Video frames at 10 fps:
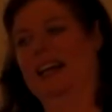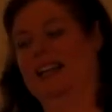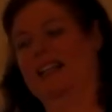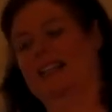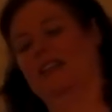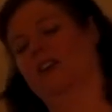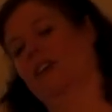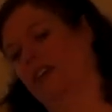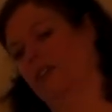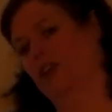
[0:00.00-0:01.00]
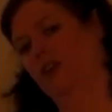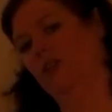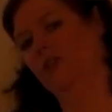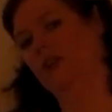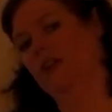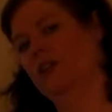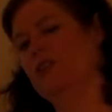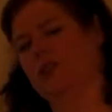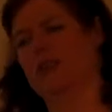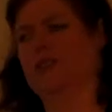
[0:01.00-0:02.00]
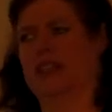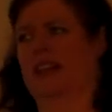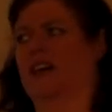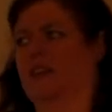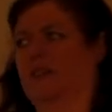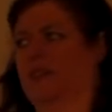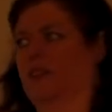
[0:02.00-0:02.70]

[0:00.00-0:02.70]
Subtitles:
the ideas that they're giving you to yourself.